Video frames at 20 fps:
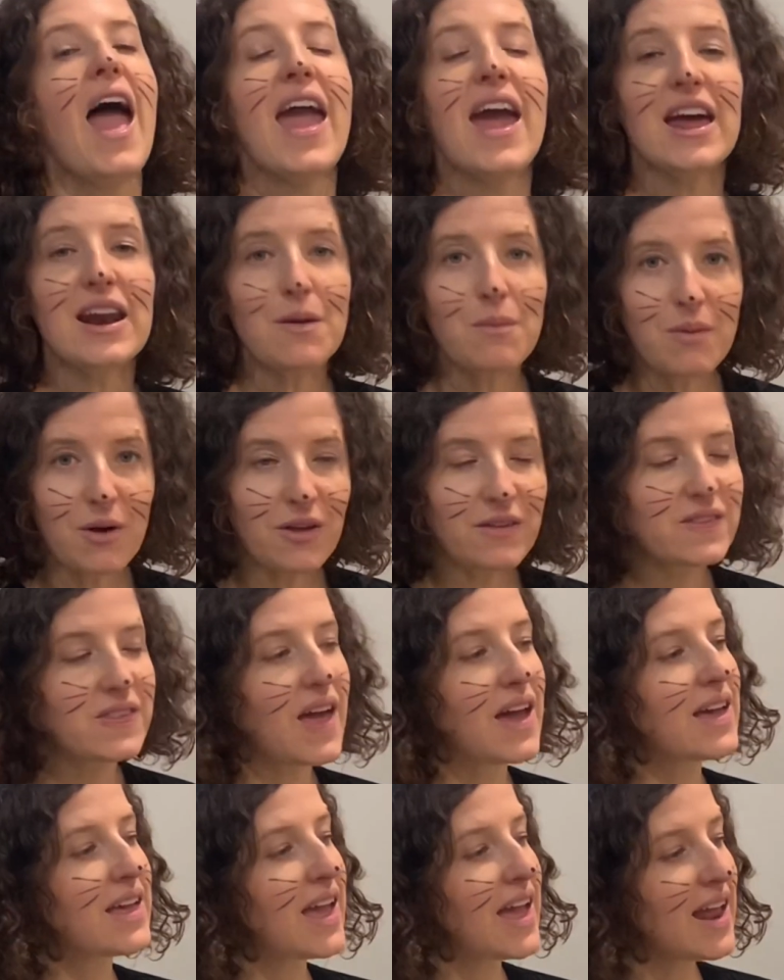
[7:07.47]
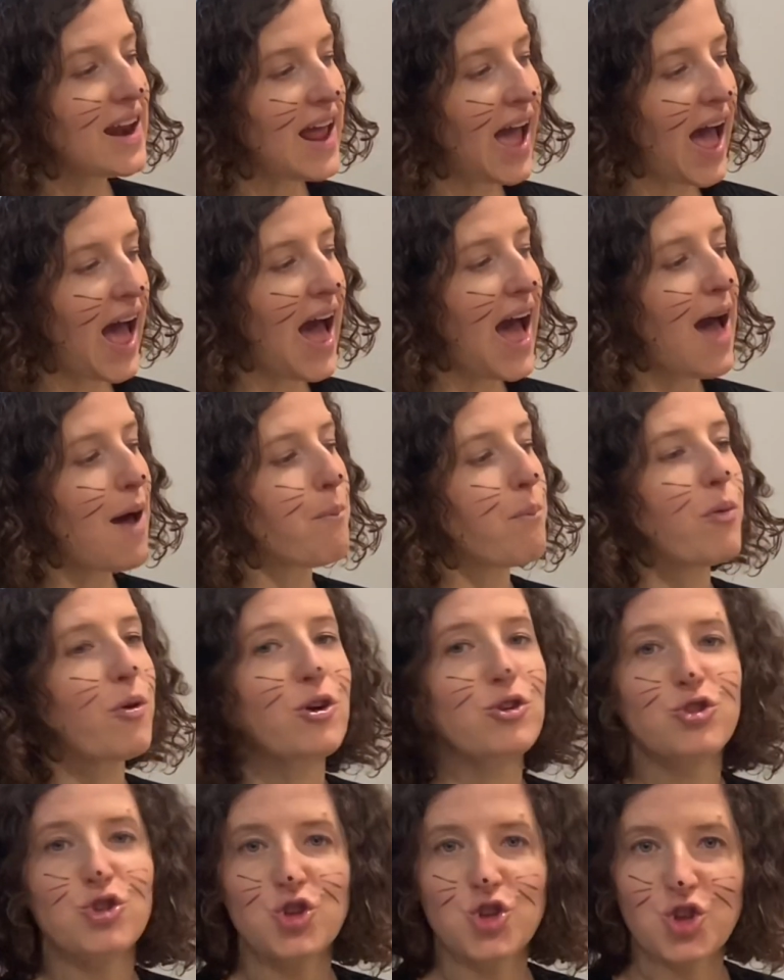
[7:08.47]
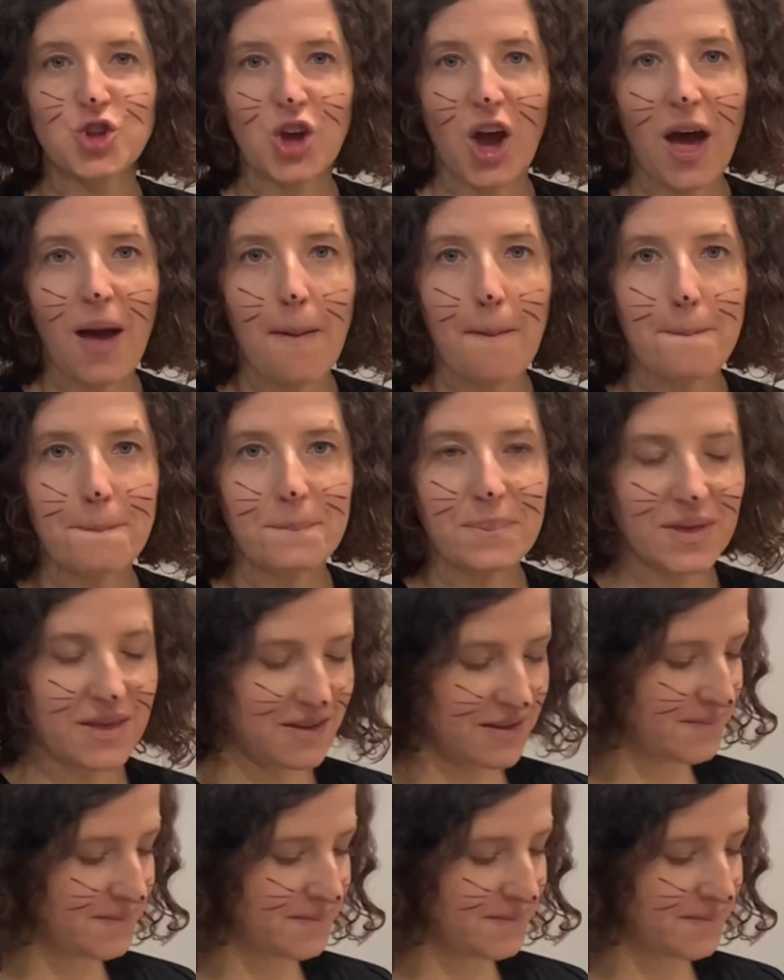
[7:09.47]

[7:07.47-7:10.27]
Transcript: Animals that can hop or jump.